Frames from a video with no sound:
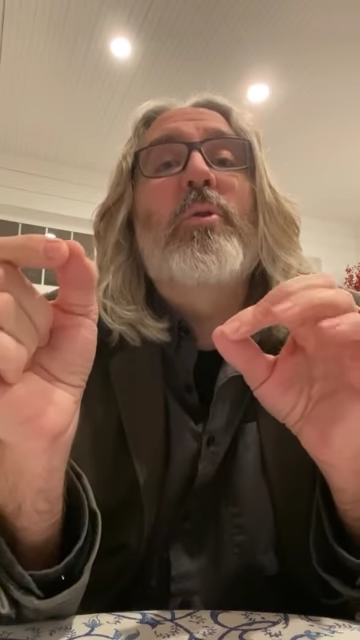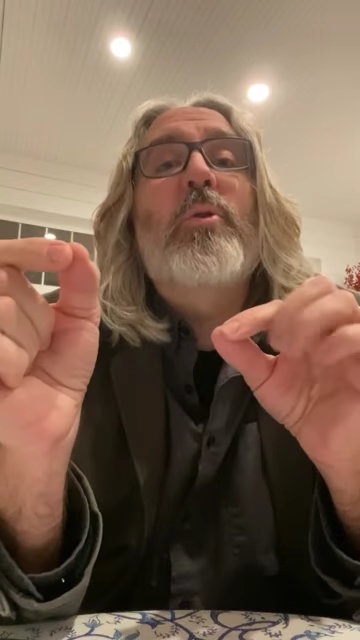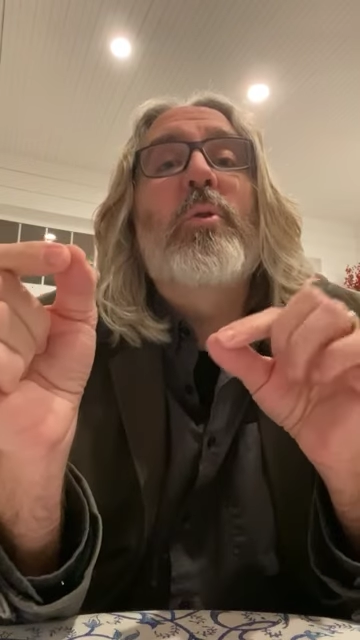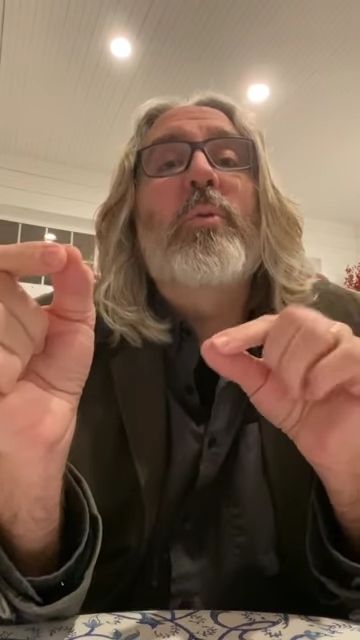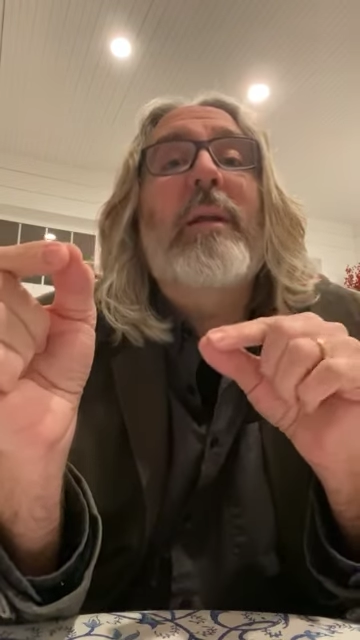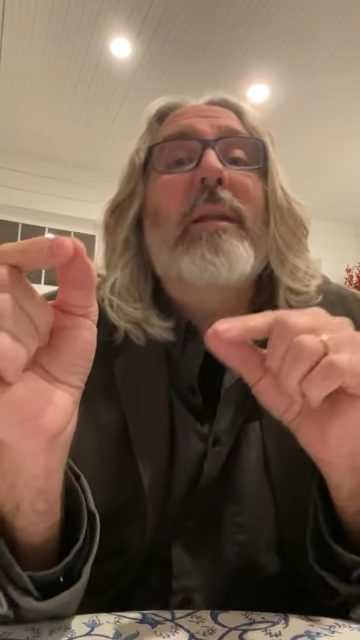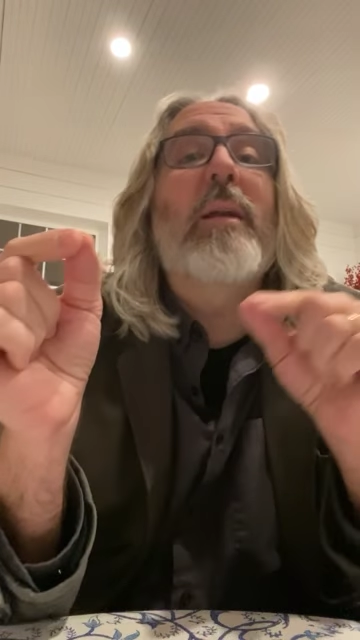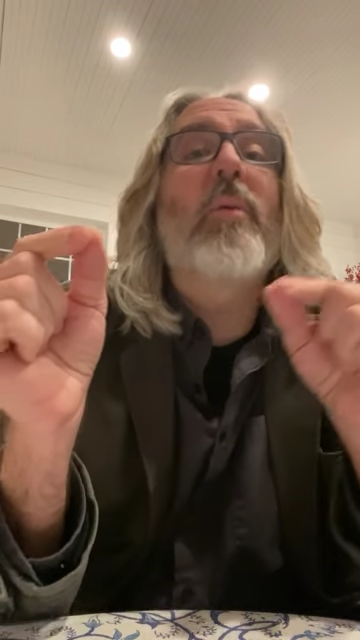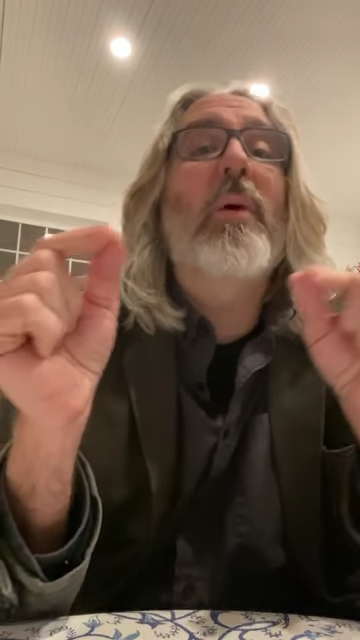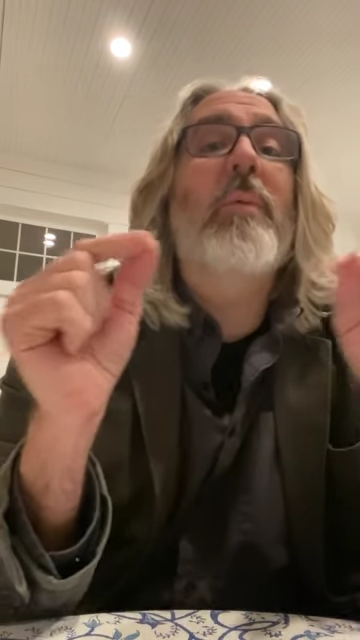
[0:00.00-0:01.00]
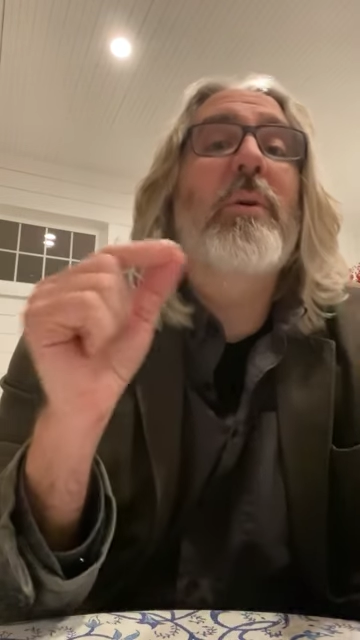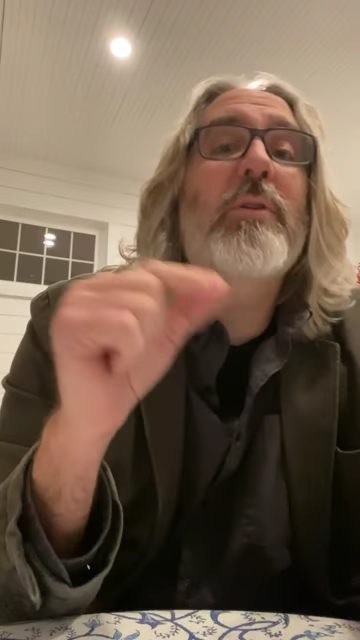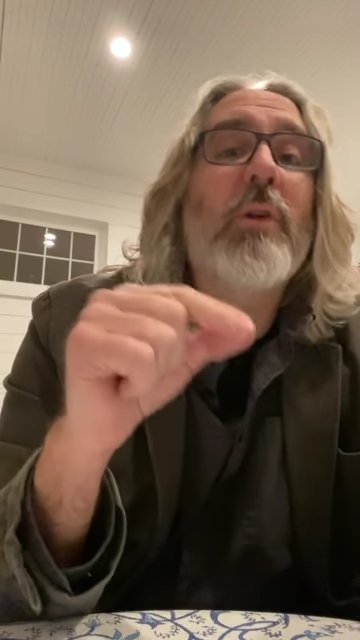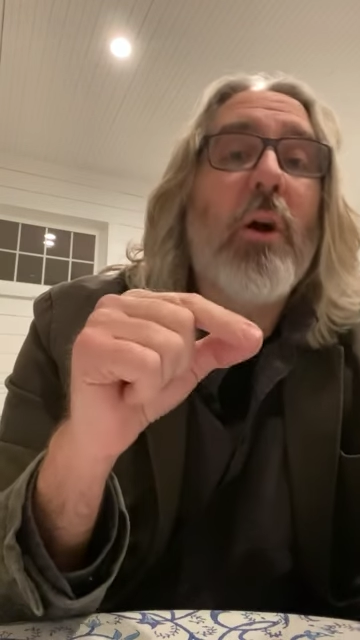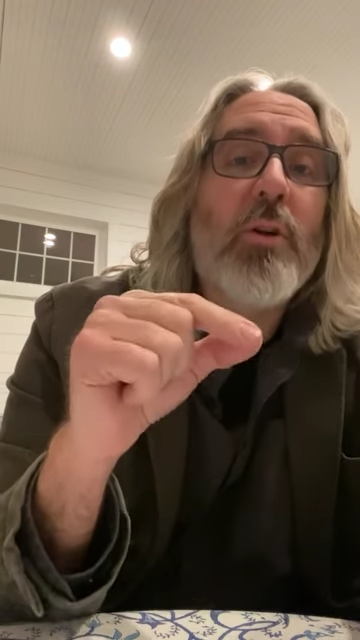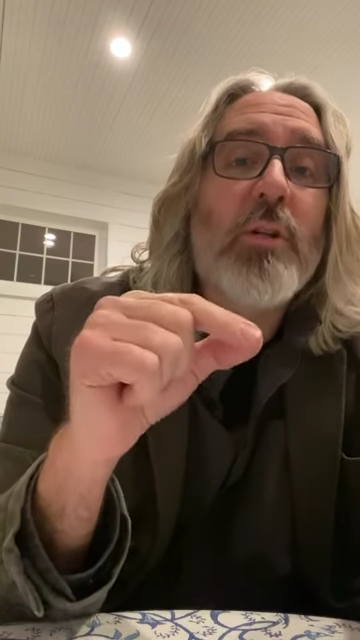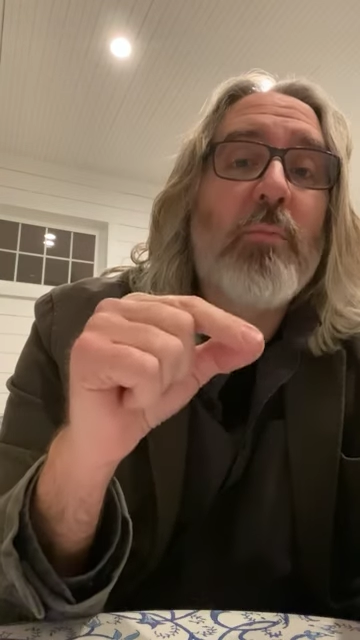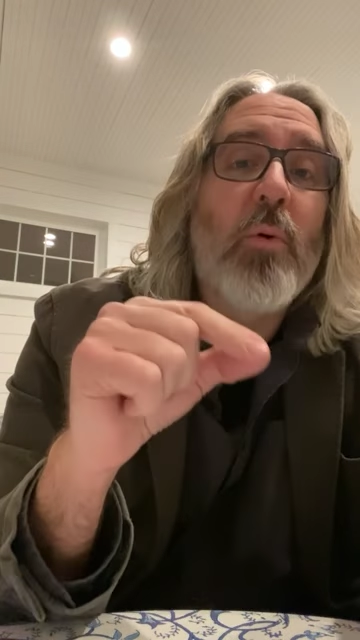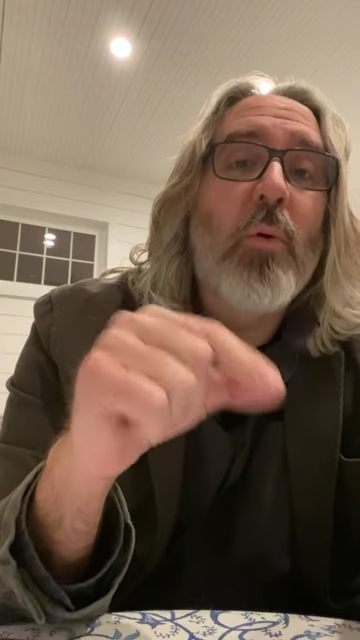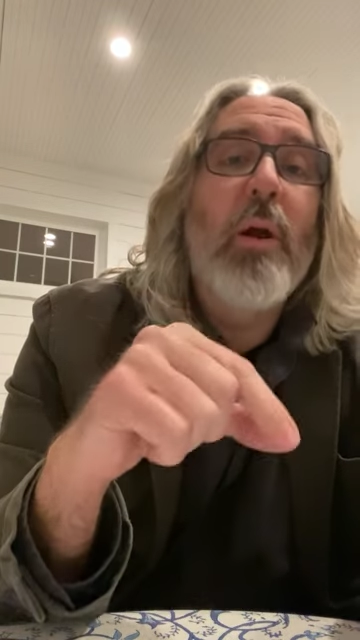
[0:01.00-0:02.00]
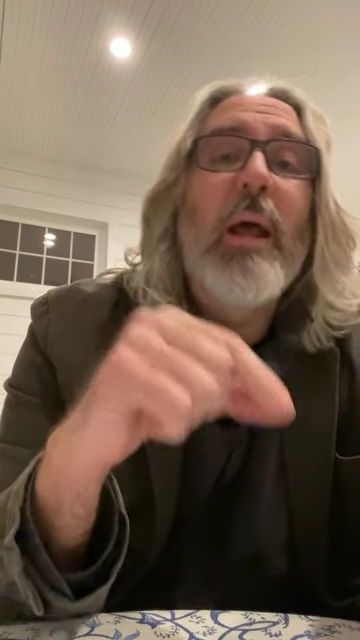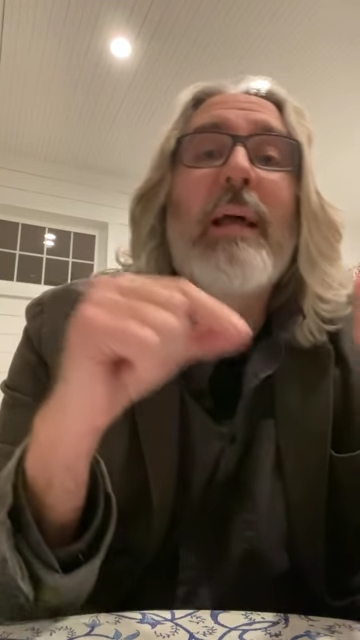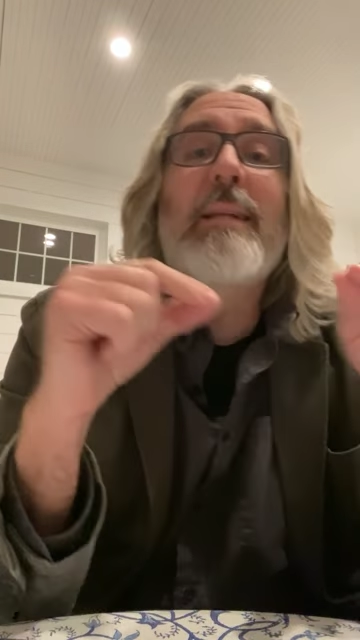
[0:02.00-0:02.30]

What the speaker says: You can get away with charging more